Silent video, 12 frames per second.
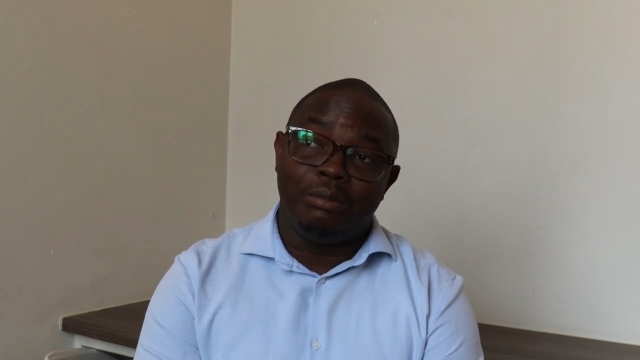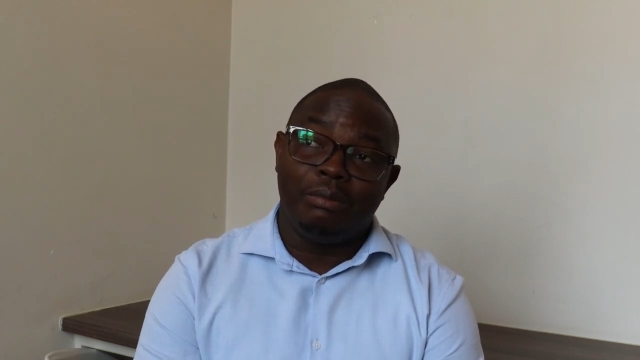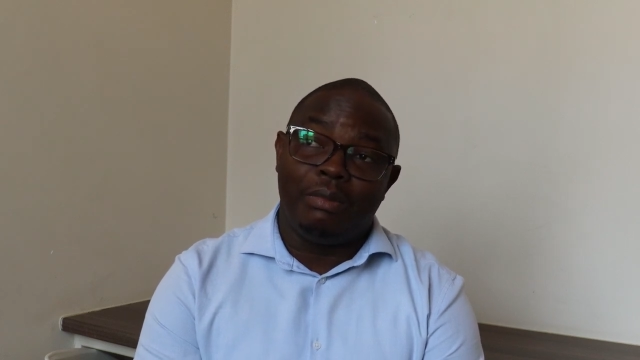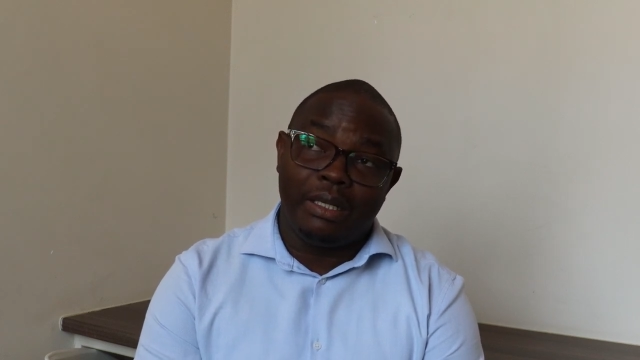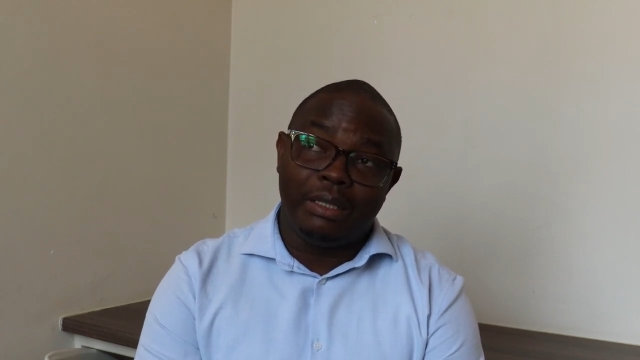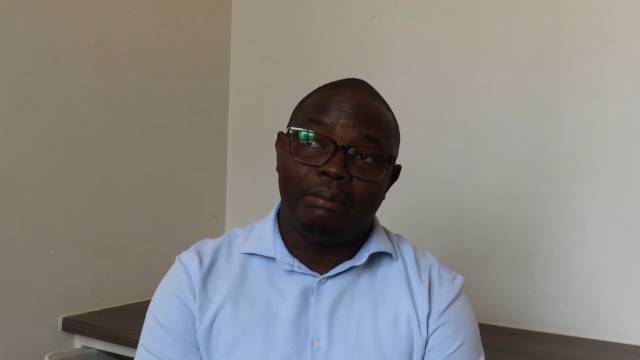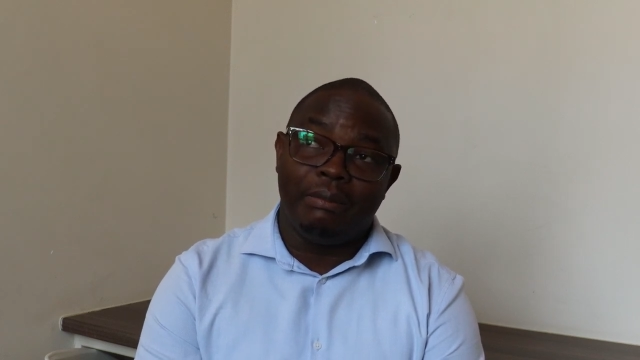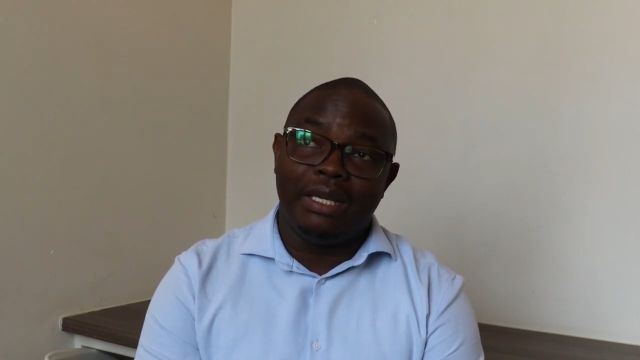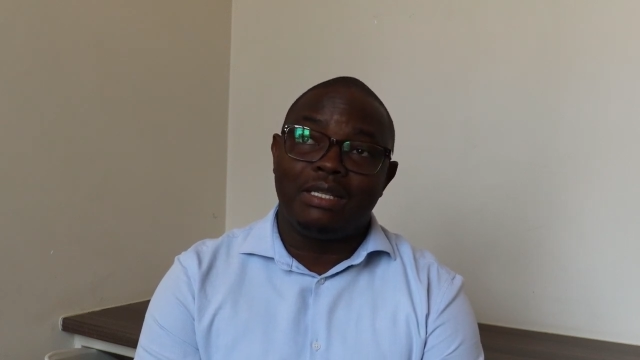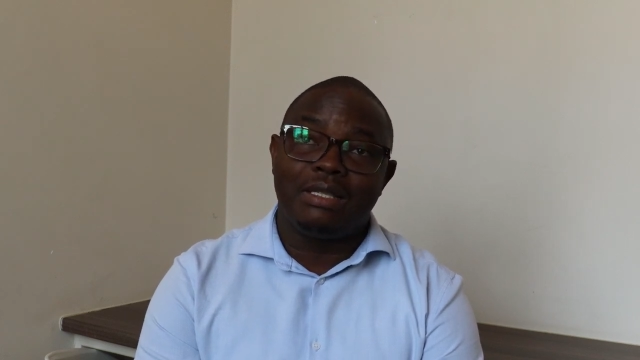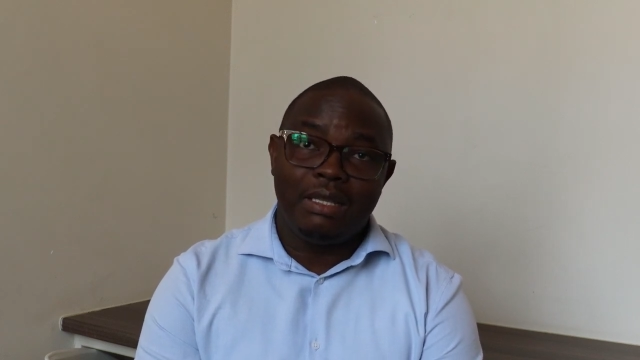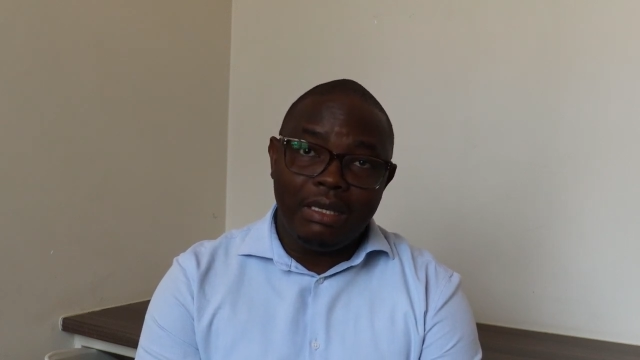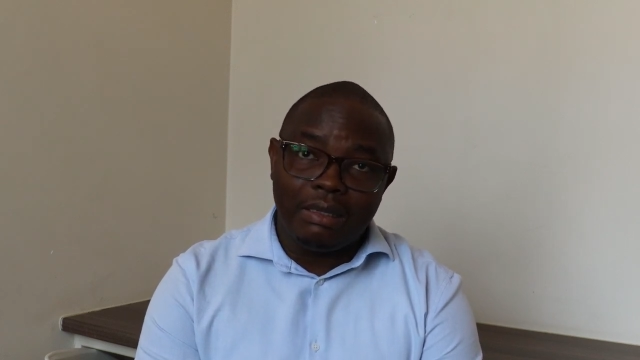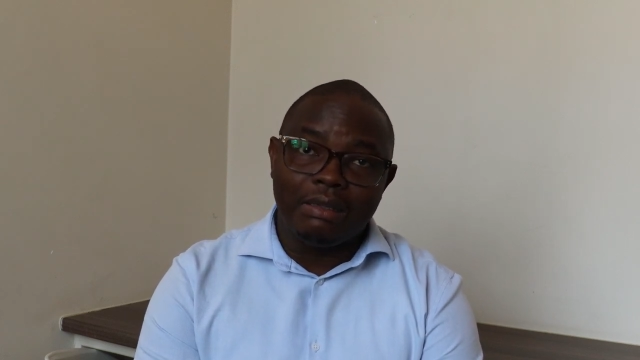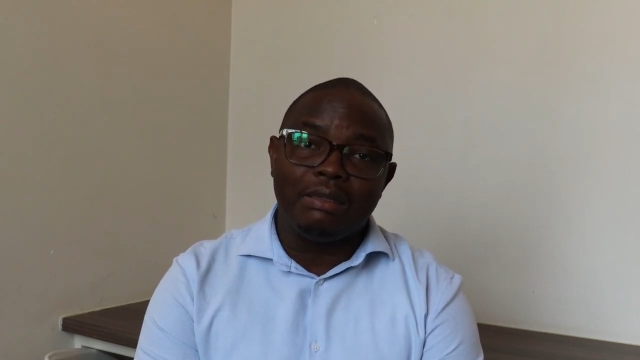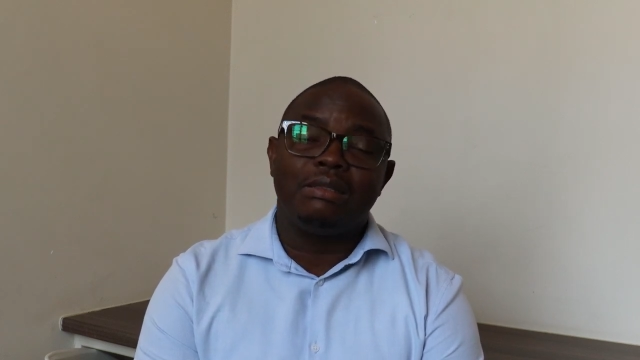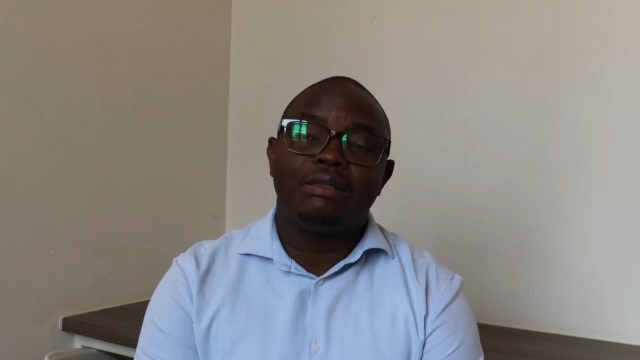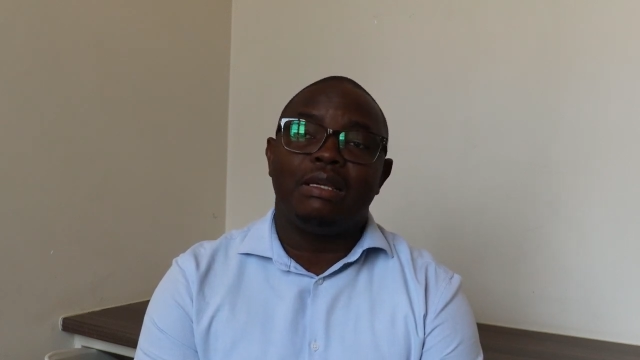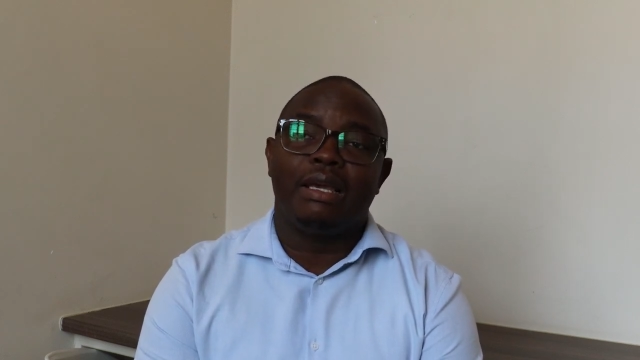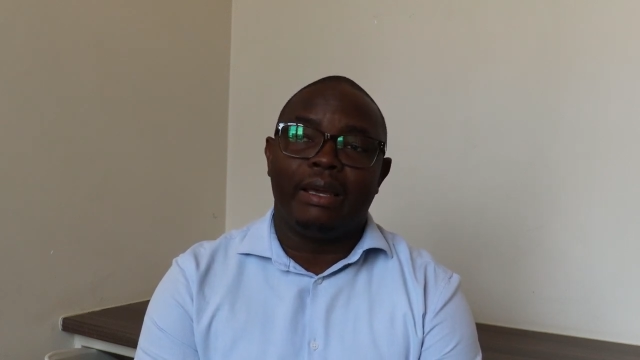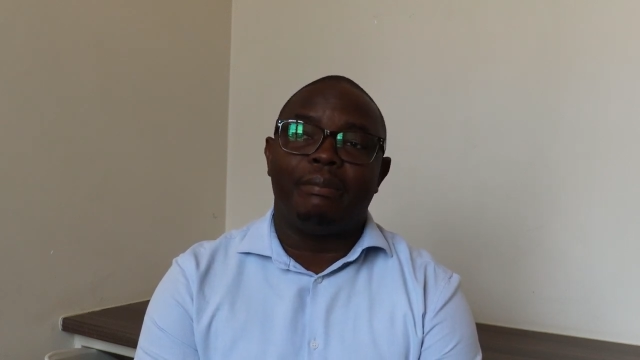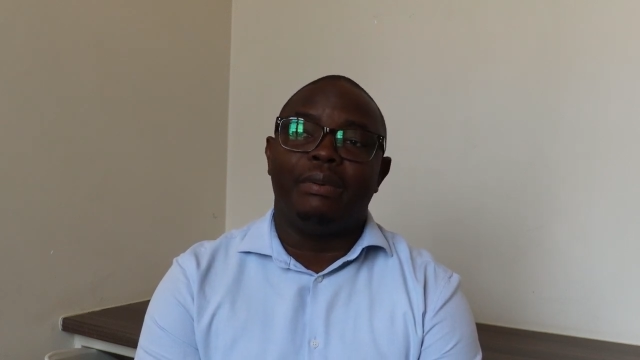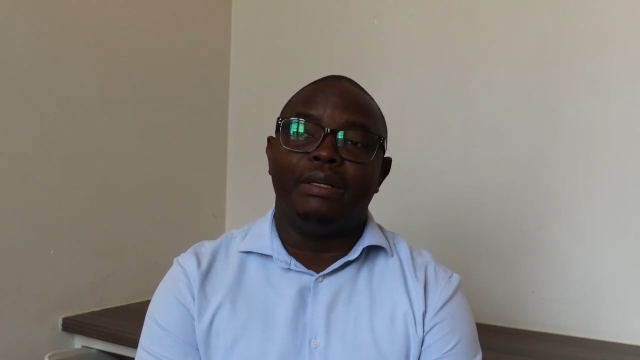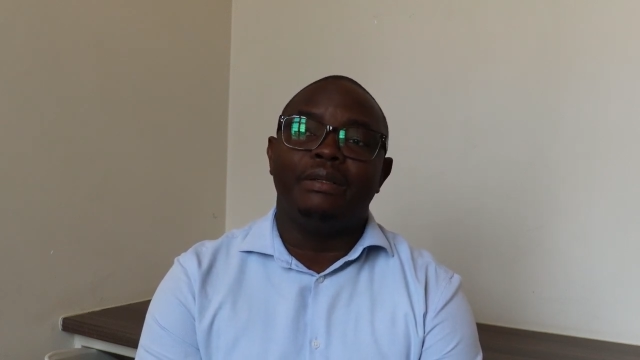money makes things
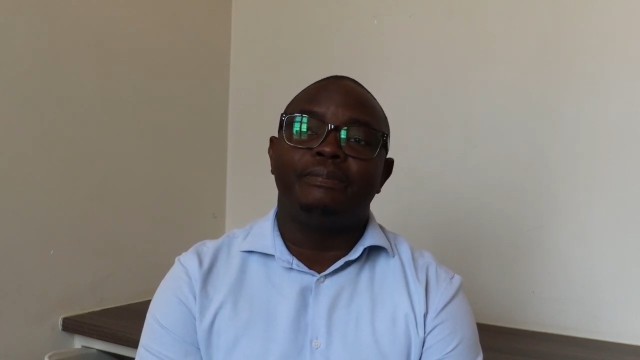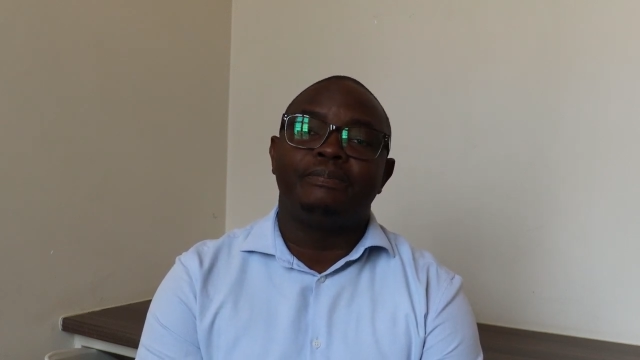happen.